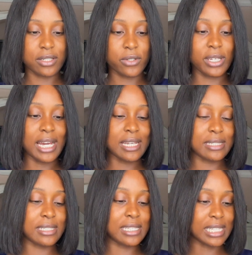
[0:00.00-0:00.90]
So it has
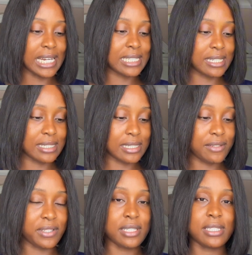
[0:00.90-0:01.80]
this light
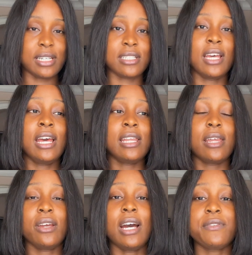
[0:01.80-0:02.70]
sensitivity test
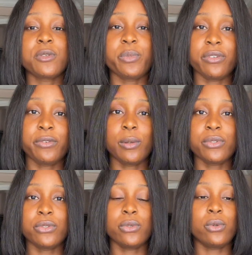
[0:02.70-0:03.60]
that you have to perform
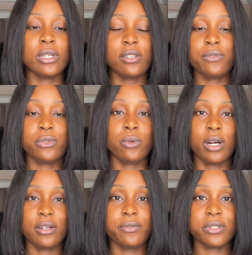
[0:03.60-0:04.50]
to know if you
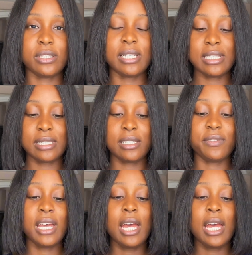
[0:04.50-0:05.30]
are photosensitive.